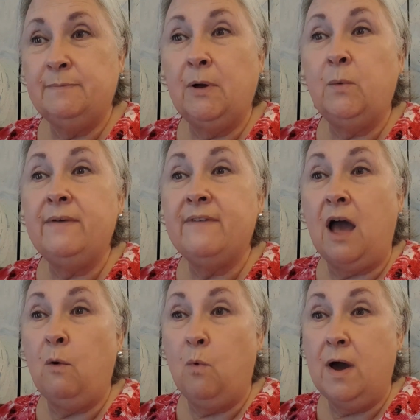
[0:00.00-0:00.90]
but we've
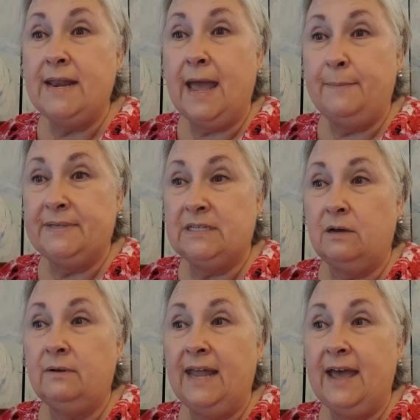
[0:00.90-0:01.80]
got one
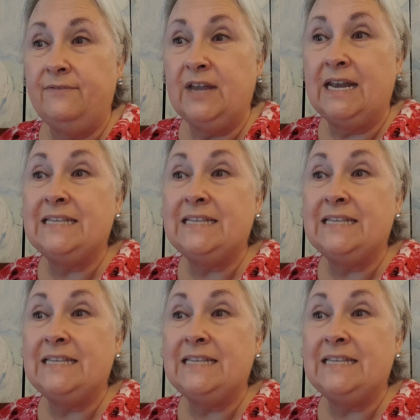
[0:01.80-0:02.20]
episode left and